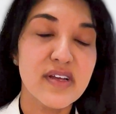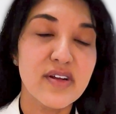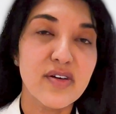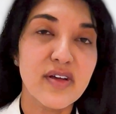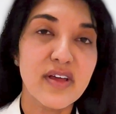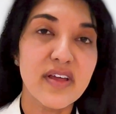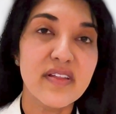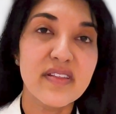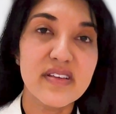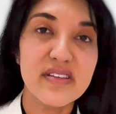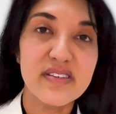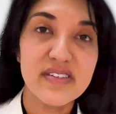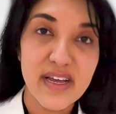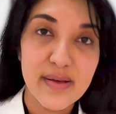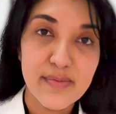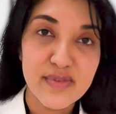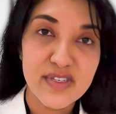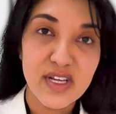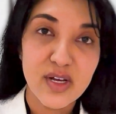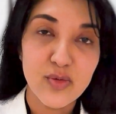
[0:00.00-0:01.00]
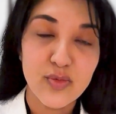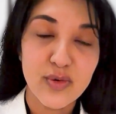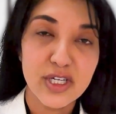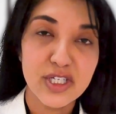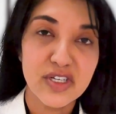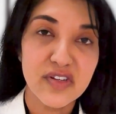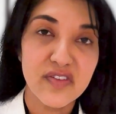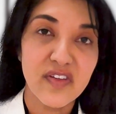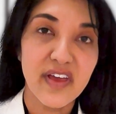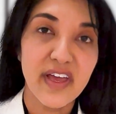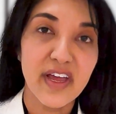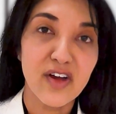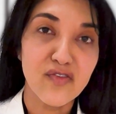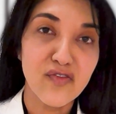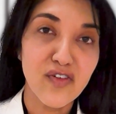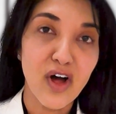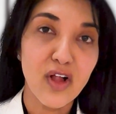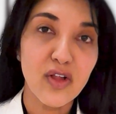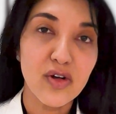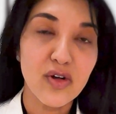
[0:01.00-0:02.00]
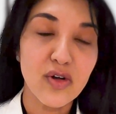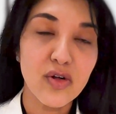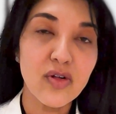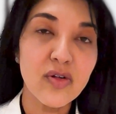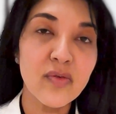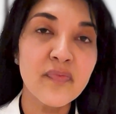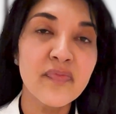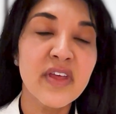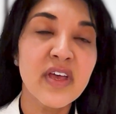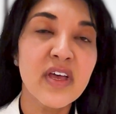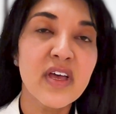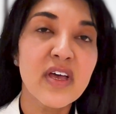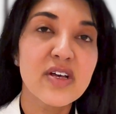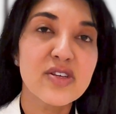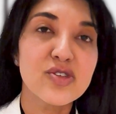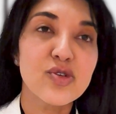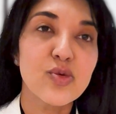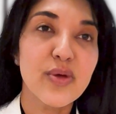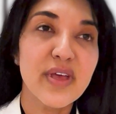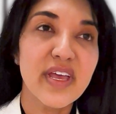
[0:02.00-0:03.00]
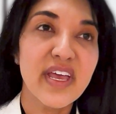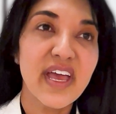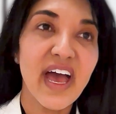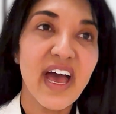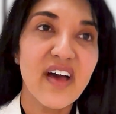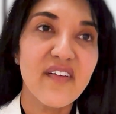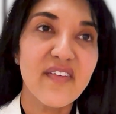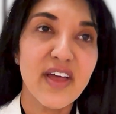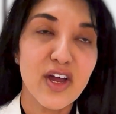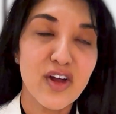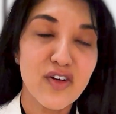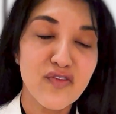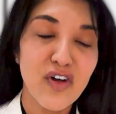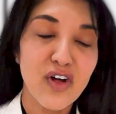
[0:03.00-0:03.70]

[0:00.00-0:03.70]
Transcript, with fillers: that are in the stem cell region of the hair follicle so we have hair